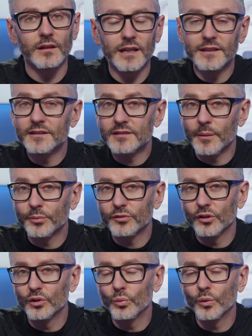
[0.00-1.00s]
In this
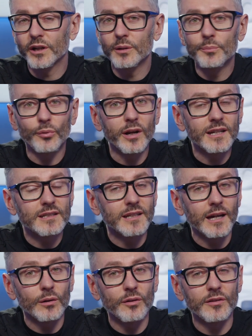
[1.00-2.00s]
episode, we're going to break
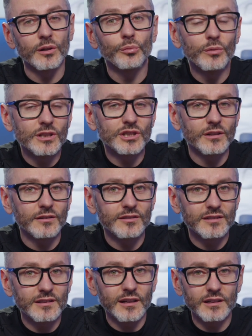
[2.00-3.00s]
down the original
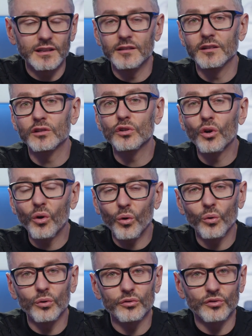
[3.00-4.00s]
study that
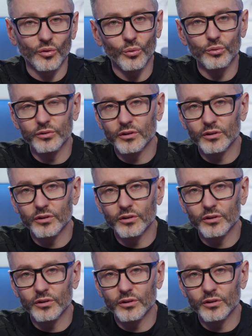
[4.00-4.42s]
caused all the